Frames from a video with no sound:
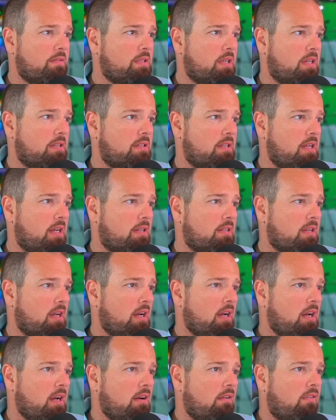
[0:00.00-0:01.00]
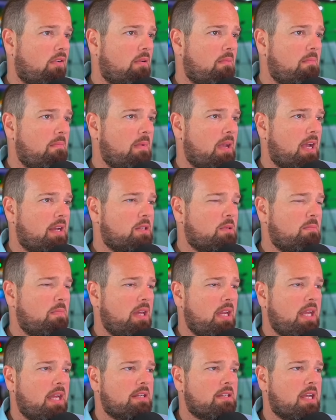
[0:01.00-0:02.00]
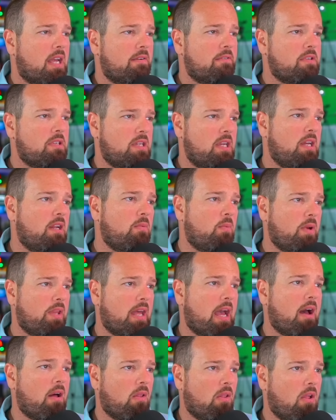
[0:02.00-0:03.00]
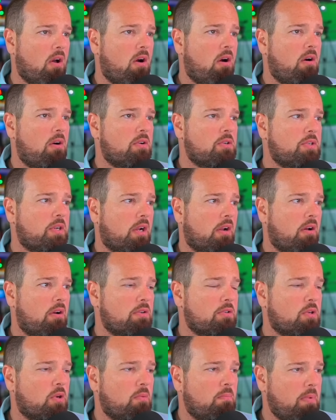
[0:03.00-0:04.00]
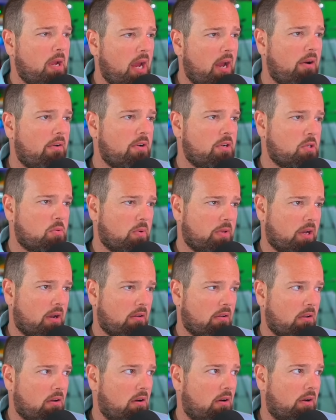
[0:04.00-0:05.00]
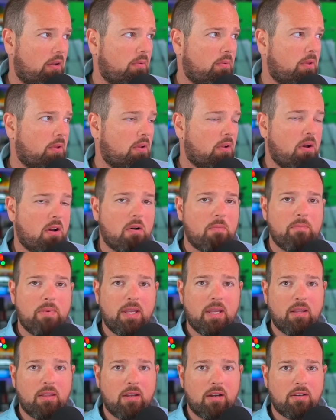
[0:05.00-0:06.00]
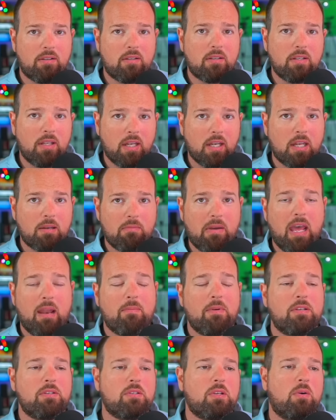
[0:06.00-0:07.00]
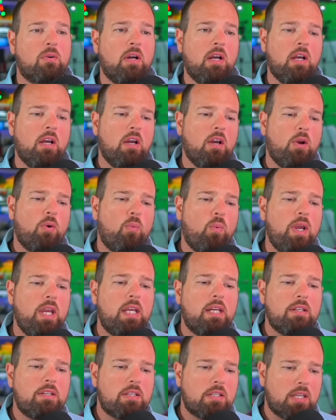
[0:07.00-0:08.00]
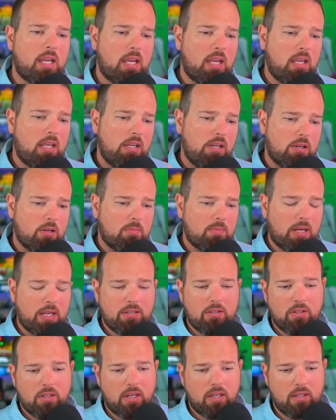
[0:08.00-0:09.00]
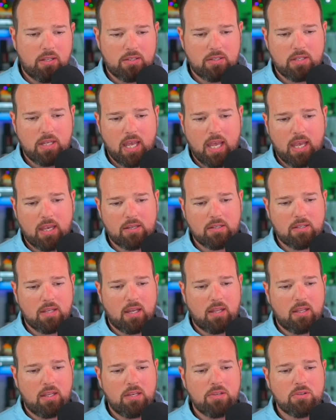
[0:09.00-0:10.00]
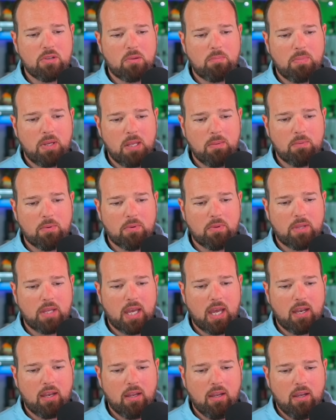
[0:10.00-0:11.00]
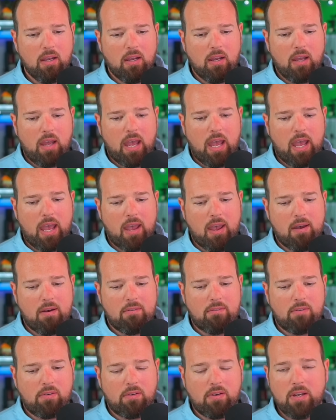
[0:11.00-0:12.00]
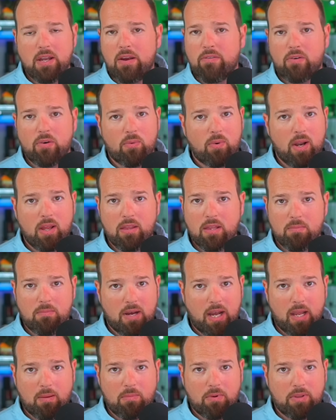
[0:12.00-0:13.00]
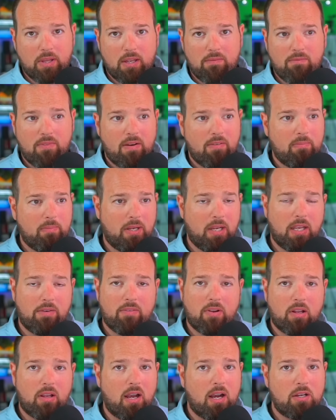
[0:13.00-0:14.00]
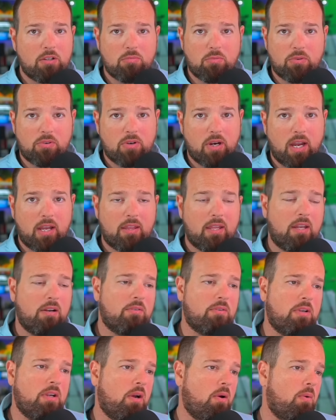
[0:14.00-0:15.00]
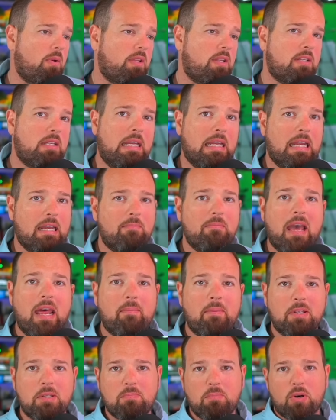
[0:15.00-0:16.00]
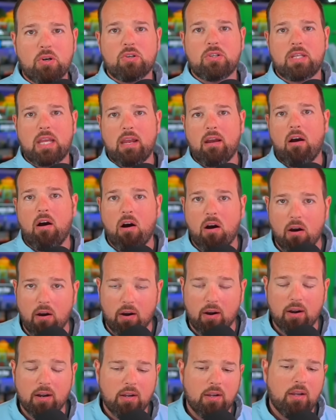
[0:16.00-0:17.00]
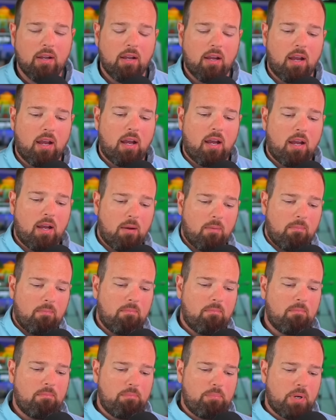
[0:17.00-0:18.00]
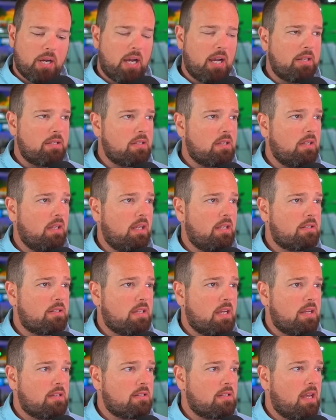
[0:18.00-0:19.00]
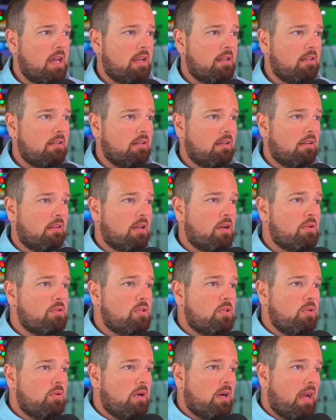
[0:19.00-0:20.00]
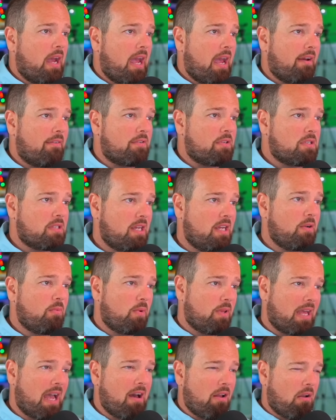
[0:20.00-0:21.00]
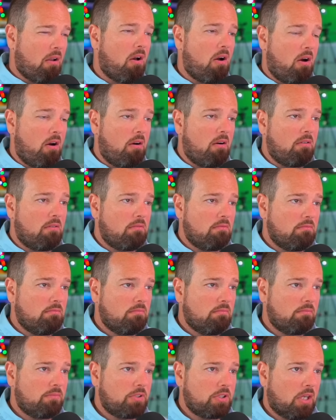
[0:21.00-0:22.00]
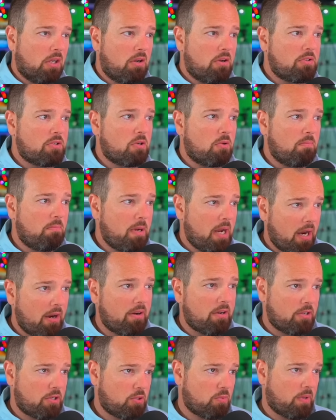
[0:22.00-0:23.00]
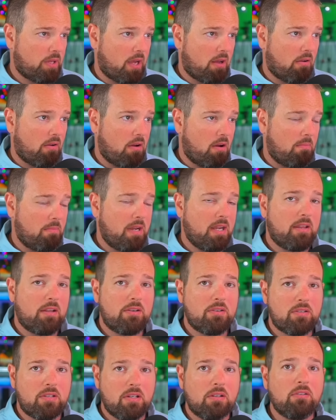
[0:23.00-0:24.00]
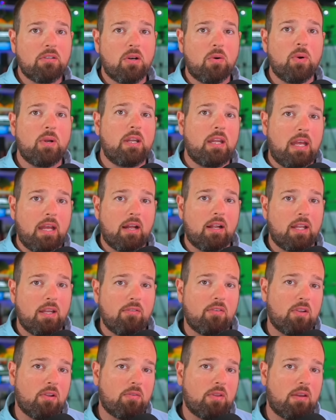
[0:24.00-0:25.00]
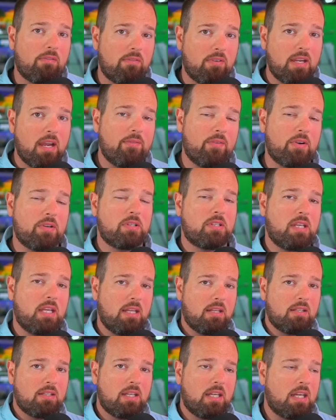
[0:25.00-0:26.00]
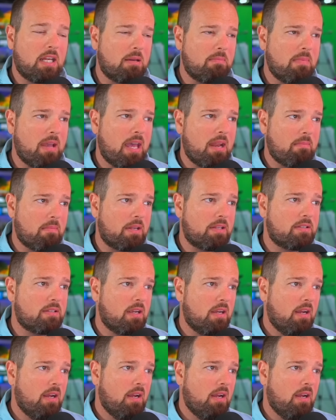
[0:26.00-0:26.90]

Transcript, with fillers: says this, for as many as have sinned without law shall also perish without law. And the law being there the 10 commandments. So we could say here by looking at this text that these are the people that have never read the Bible. They've never been given a gospel tract. They don't know what the 10 commandments per se are. Um, but it says that those who have sinned without law shall also perish without law, meaning they're still going to hell even though they've never seen the Ten Commandments